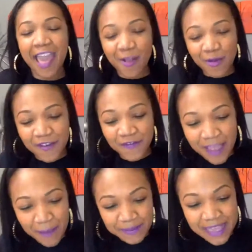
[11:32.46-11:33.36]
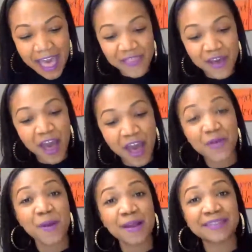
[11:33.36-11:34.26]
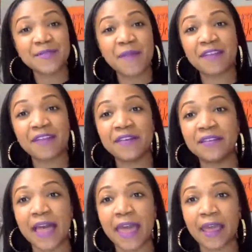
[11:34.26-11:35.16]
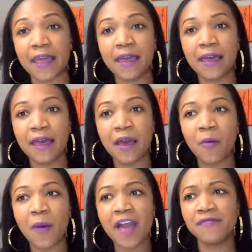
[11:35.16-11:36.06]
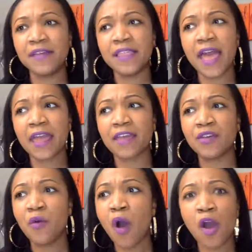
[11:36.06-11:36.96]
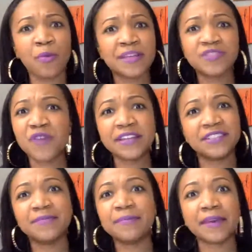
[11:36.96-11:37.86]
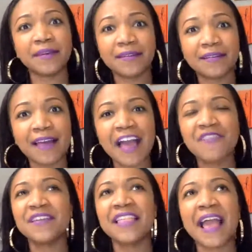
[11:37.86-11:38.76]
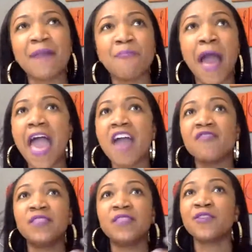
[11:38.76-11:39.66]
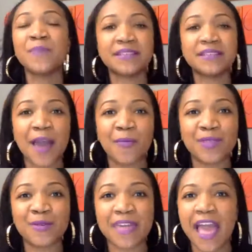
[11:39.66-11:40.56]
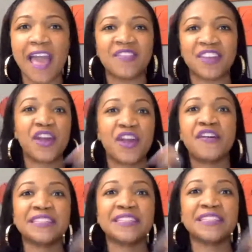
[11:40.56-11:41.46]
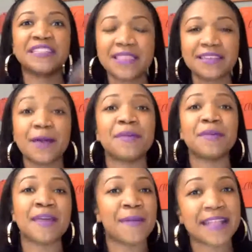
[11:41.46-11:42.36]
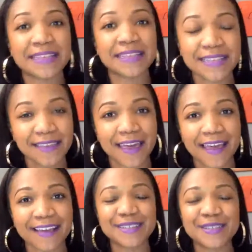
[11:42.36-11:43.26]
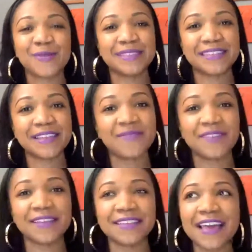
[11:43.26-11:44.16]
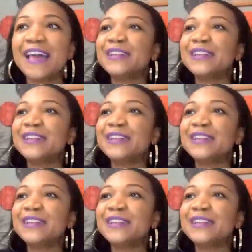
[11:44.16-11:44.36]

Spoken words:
And on the flip side, the other person might feel like, well, I feel like you always rushing me. I feel like I have a little bit of time with you that I have to hurry and speed things up, but they may not say that because they're on the defense.